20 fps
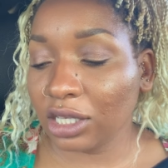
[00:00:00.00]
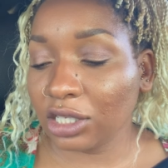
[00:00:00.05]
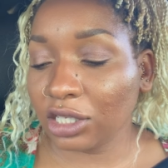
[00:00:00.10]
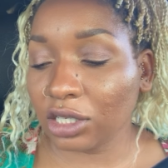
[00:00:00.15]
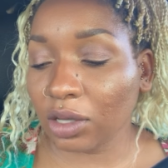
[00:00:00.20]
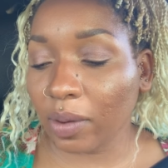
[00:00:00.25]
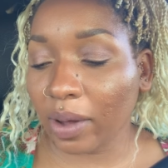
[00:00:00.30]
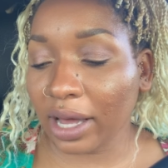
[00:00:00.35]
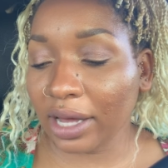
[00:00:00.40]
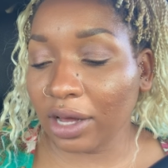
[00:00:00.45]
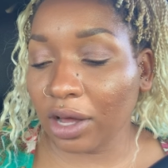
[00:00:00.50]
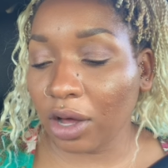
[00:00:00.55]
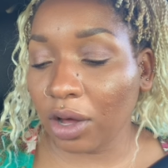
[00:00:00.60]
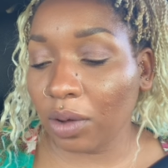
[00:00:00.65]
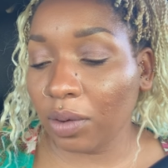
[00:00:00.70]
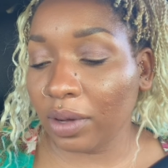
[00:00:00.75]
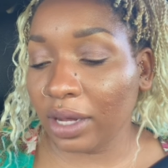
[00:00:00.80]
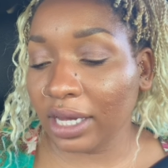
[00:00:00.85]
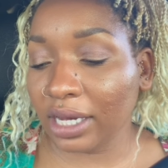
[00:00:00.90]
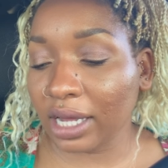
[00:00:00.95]
so I
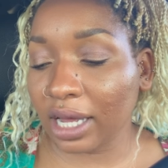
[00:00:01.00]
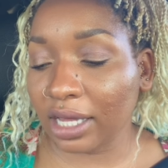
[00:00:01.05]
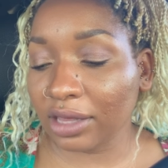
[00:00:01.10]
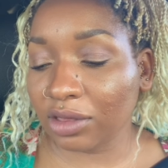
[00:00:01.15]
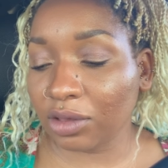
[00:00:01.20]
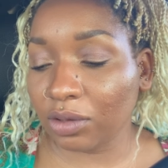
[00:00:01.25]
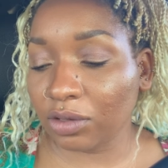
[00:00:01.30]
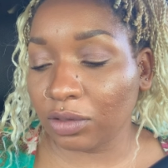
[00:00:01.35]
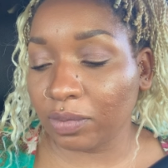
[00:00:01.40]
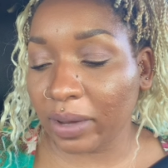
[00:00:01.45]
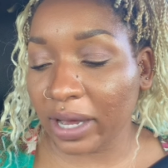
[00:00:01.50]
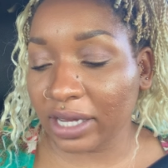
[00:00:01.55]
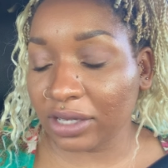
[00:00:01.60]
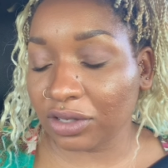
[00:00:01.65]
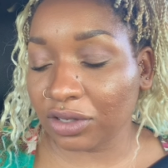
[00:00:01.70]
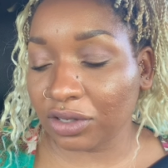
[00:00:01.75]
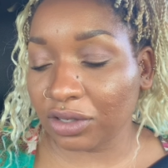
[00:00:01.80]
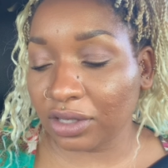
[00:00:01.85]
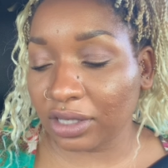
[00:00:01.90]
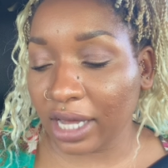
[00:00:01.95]
go and hunt those
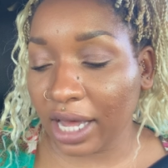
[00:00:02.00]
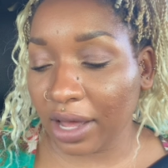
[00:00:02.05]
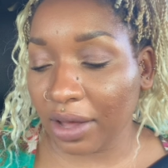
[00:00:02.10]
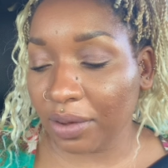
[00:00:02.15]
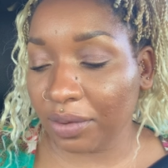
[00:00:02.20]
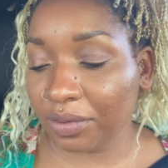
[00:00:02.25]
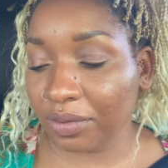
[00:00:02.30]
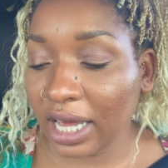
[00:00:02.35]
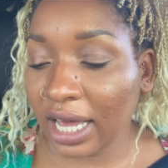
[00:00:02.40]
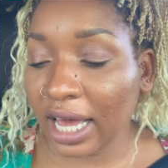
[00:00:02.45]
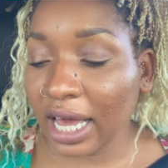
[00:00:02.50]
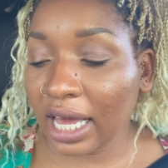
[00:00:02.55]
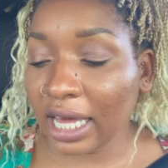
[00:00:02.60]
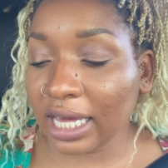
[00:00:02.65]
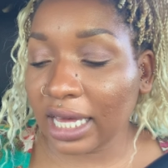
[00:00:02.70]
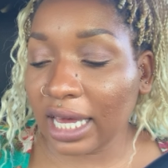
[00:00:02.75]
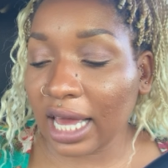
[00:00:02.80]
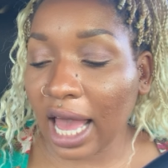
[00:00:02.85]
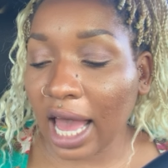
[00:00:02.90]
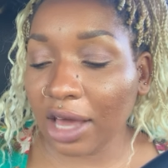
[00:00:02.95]
bastards down.
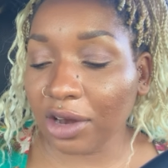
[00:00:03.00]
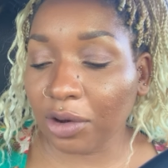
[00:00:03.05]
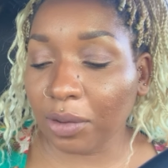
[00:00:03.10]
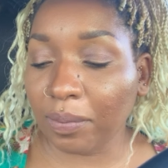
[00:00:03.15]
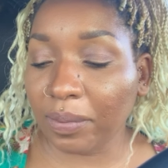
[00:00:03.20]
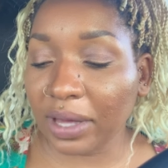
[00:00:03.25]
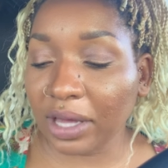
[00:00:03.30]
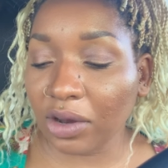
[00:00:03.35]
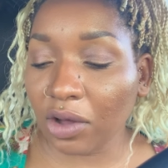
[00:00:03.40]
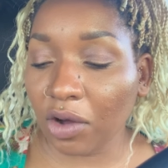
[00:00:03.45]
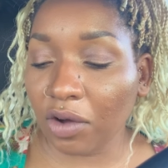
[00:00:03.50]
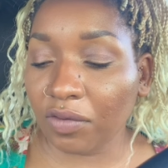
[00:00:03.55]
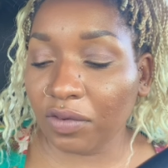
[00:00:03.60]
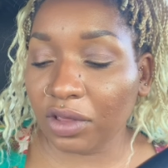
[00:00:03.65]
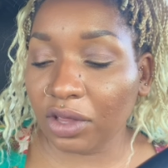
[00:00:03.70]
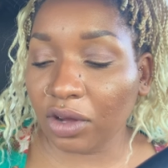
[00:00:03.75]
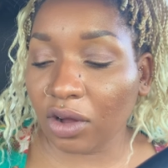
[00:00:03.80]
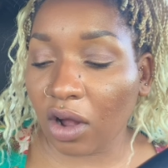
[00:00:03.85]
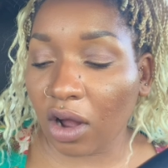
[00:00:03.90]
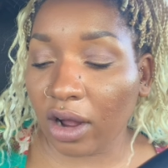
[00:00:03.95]
He had her bent over
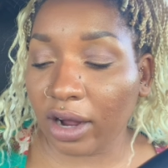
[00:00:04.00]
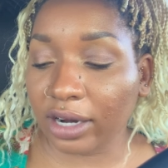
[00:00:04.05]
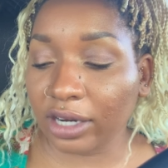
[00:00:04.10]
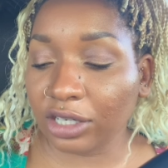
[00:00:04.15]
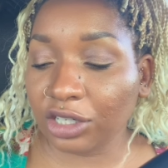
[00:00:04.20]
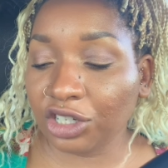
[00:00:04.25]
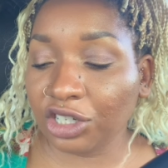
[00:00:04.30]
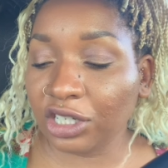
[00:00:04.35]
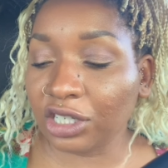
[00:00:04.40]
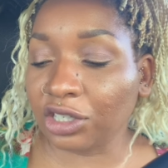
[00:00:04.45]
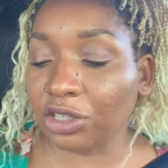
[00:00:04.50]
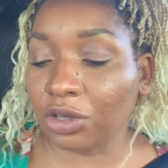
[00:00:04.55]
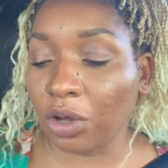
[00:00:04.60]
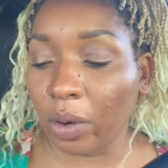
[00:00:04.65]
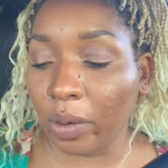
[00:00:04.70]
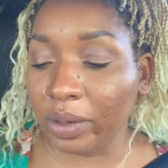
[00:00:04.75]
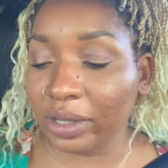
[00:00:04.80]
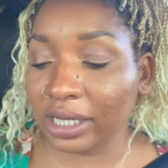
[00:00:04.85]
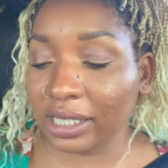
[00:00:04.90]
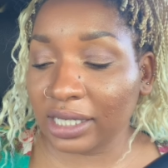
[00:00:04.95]
the car, just
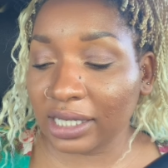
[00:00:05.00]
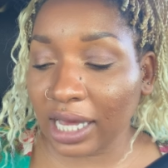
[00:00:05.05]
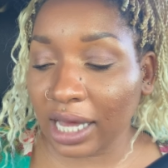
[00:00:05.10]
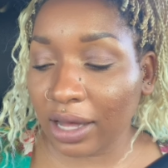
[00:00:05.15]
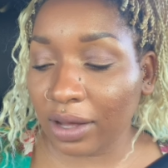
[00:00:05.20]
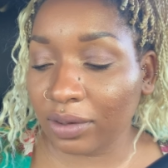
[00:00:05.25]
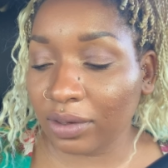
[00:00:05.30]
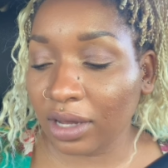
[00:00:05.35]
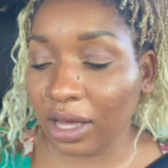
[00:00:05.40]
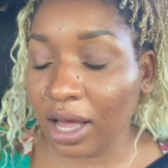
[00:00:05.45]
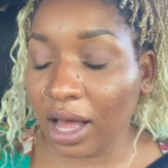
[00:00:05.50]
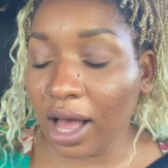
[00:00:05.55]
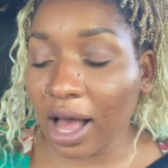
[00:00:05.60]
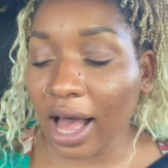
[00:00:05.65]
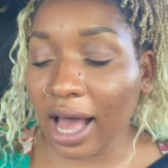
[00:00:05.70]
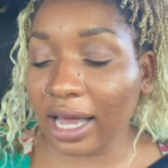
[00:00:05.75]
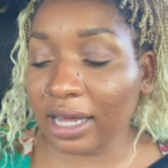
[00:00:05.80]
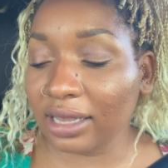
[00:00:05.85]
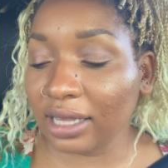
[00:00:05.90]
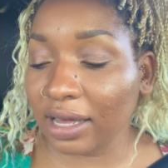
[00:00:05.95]
going to town.
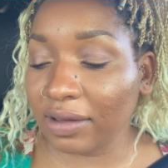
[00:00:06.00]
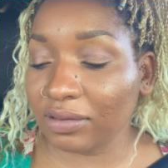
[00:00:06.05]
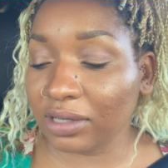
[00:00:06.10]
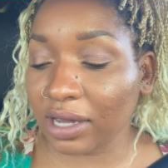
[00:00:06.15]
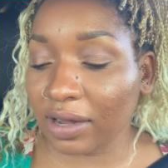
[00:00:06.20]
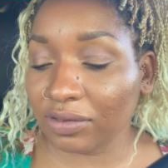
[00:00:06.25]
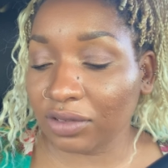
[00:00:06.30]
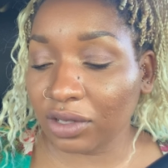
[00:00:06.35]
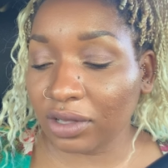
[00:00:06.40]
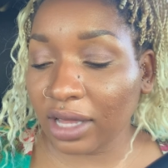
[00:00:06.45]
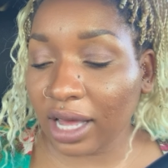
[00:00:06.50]
I left after